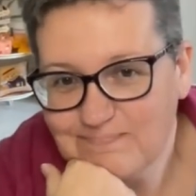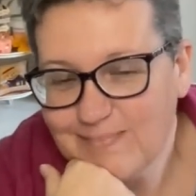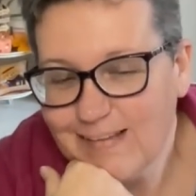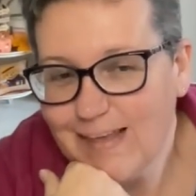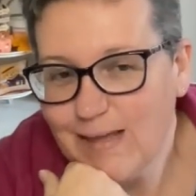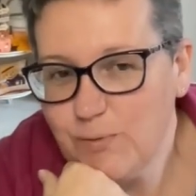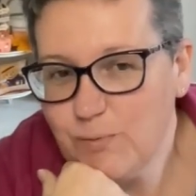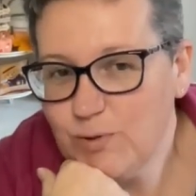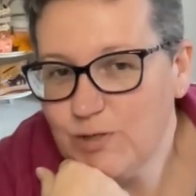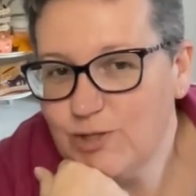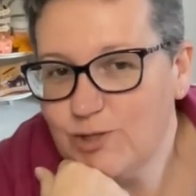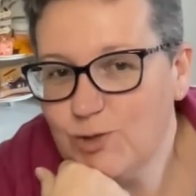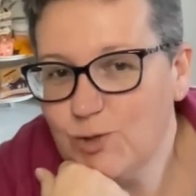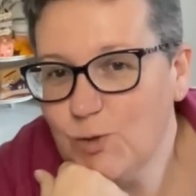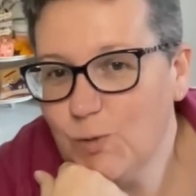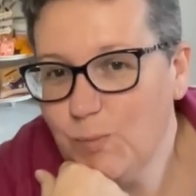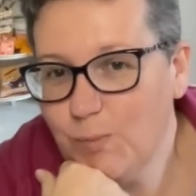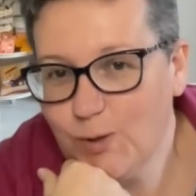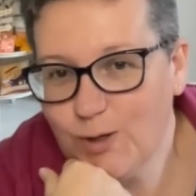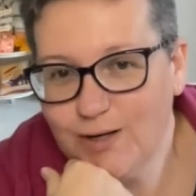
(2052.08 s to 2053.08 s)
It was
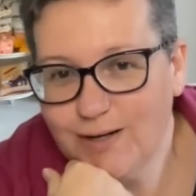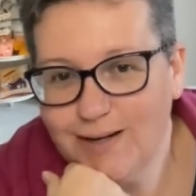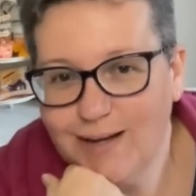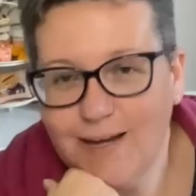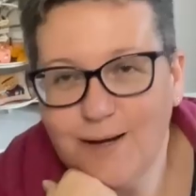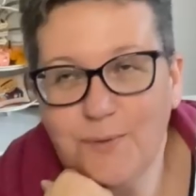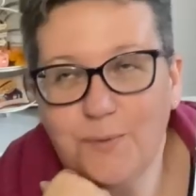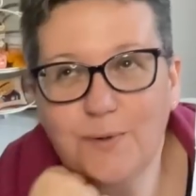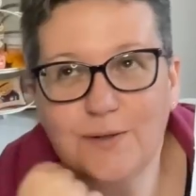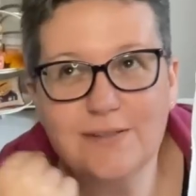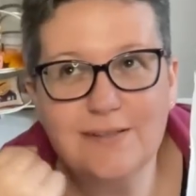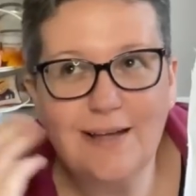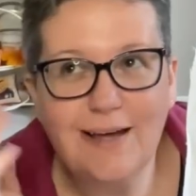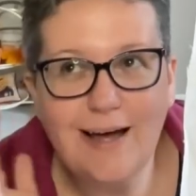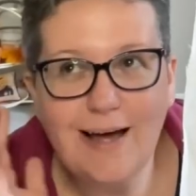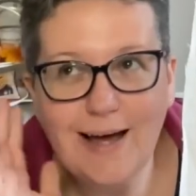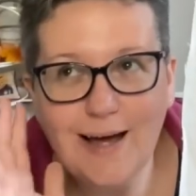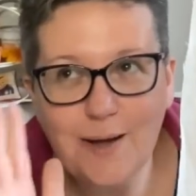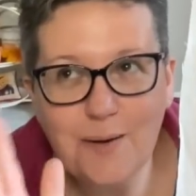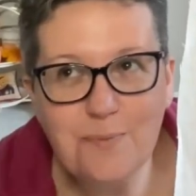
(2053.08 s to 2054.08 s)
super. It was
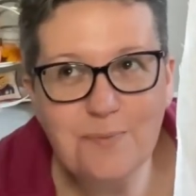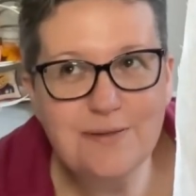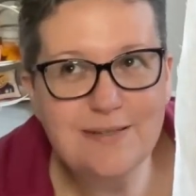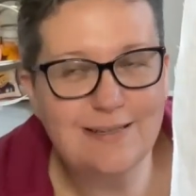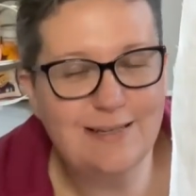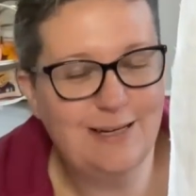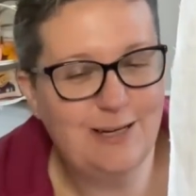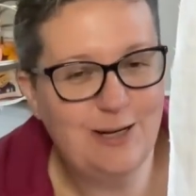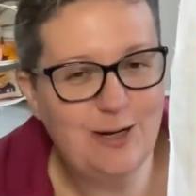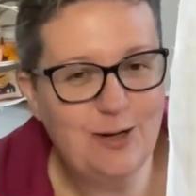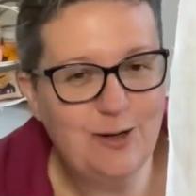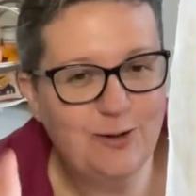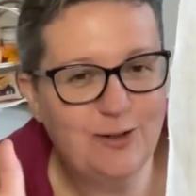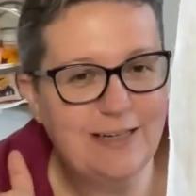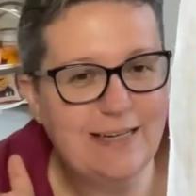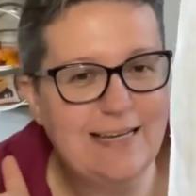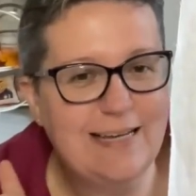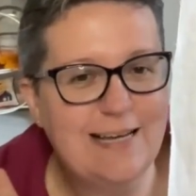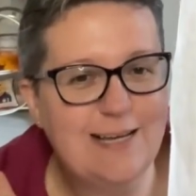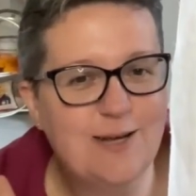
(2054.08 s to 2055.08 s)

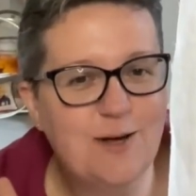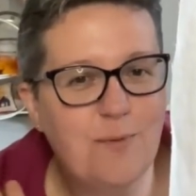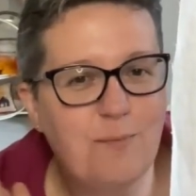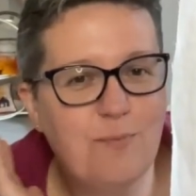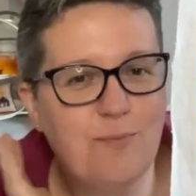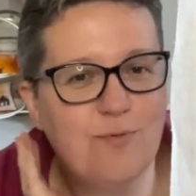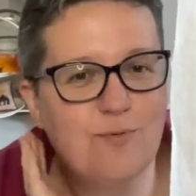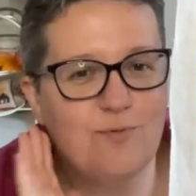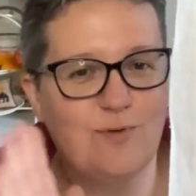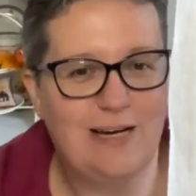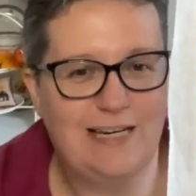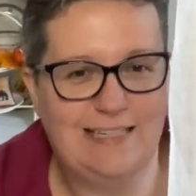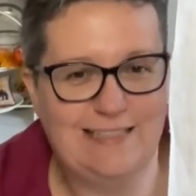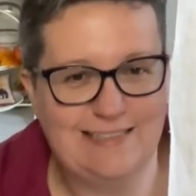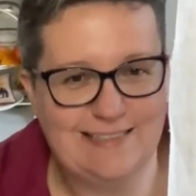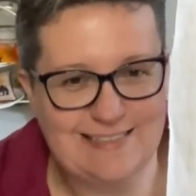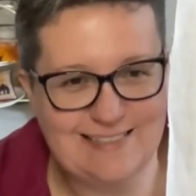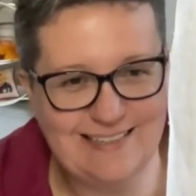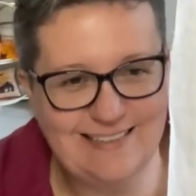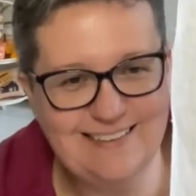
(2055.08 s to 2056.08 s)
absolutely
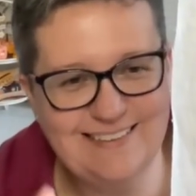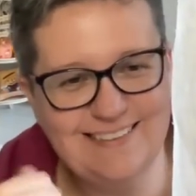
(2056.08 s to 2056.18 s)
brilliant.